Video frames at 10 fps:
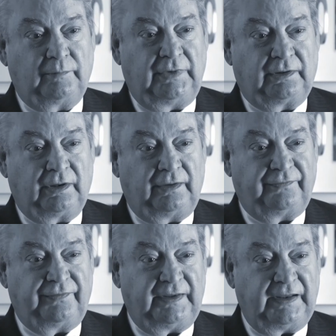
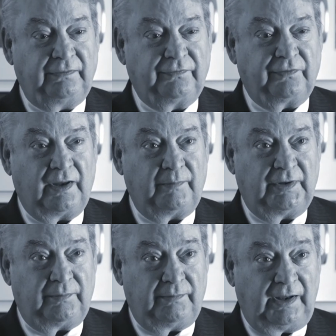because the enzyme
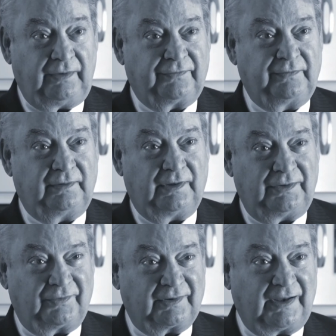that makes
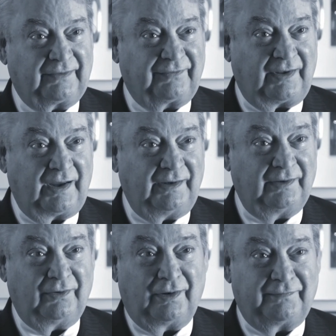nitric oxide
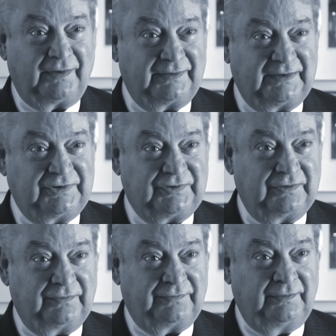in all of our
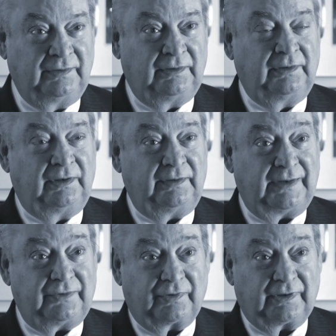tissues,
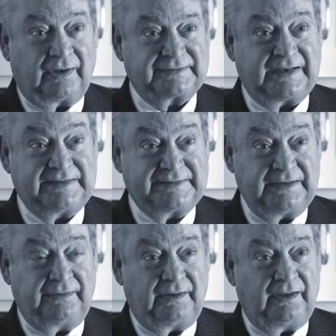nitric oxide
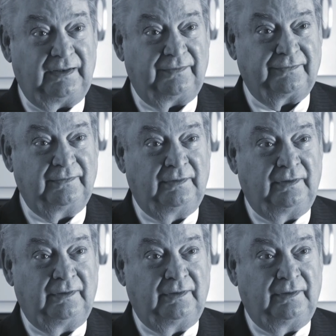synthase,